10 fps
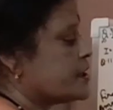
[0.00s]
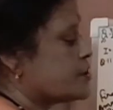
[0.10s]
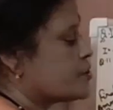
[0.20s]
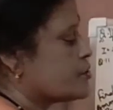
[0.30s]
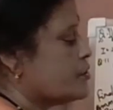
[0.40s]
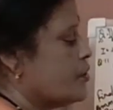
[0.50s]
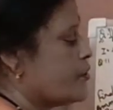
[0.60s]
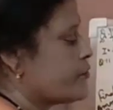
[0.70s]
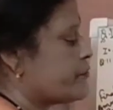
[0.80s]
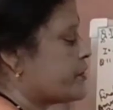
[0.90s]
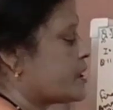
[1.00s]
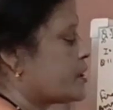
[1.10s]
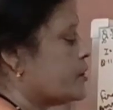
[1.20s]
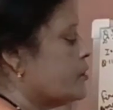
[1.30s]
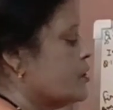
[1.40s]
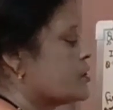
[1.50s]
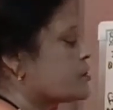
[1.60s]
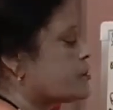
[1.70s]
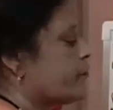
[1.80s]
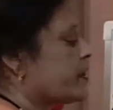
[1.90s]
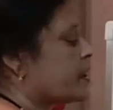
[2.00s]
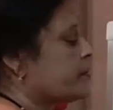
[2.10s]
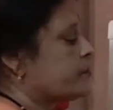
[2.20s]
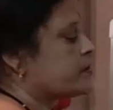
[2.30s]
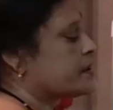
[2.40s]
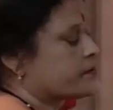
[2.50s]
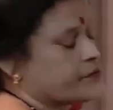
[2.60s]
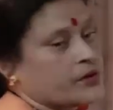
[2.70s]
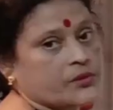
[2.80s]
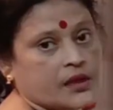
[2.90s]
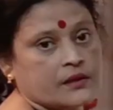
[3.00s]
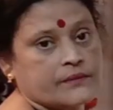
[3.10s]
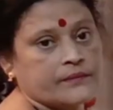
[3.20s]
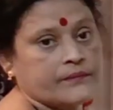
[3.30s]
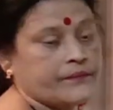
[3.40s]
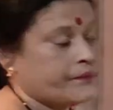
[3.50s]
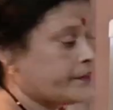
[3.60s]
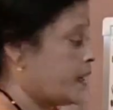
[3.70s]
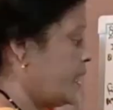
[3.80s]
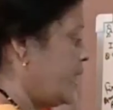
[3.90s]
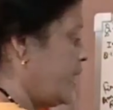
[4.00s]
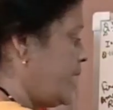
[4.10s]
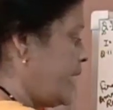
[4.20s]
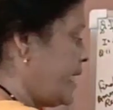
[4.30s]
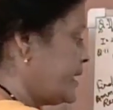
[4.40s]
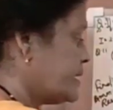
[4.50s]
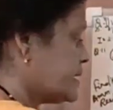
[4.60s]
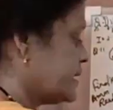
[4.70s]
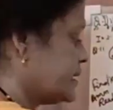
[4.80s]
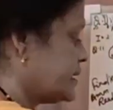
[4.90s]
into VQ. So we can use this formula. And